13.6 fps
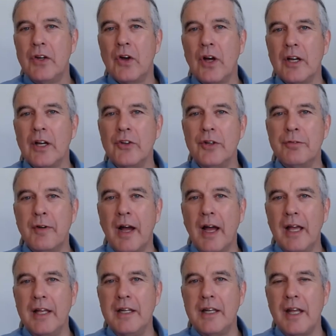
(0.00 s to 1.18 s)
uh,
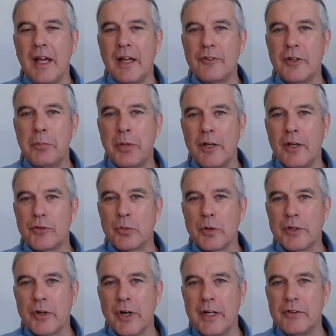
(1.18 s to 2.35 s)
defined as a place where
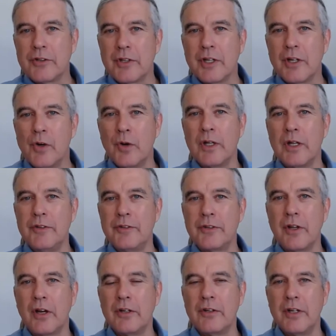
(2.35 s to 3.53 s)
trains can go at least
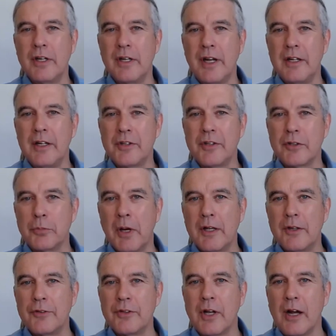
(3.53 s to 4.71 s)
186
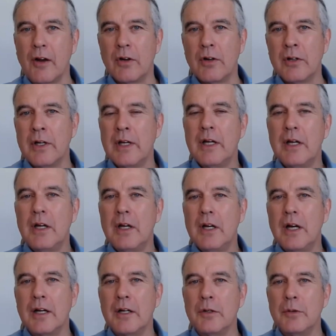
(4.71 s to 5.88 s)
miles an hour.
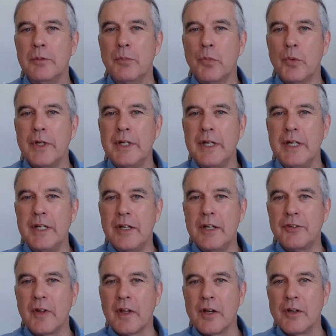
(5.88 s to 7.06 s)
Um, we need,
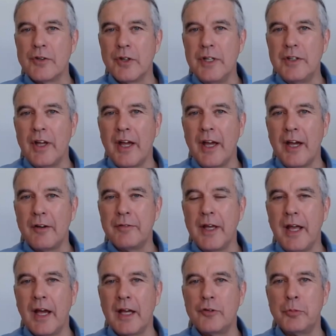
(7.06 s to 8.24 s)
as the country, to have a
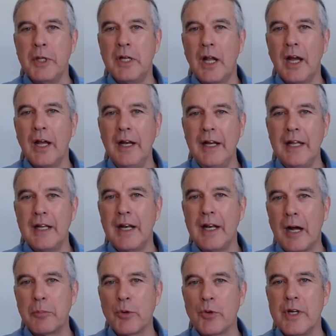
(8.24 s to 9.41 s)
high-speed line in
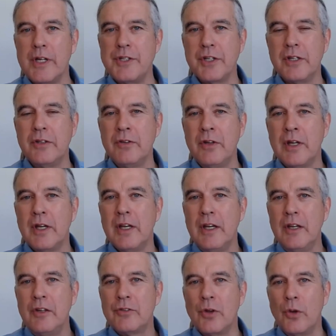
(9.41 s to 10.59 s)
operation
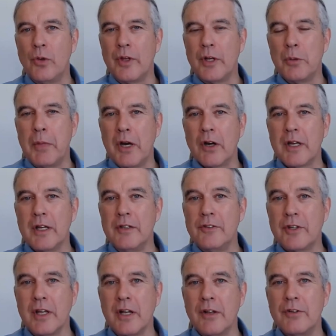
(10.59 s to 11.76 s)
so that Americans
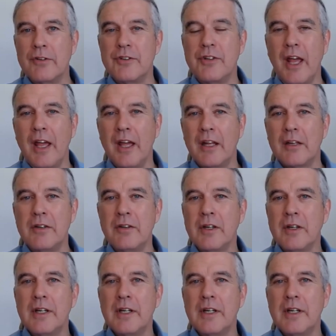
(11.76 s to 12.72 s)
can understand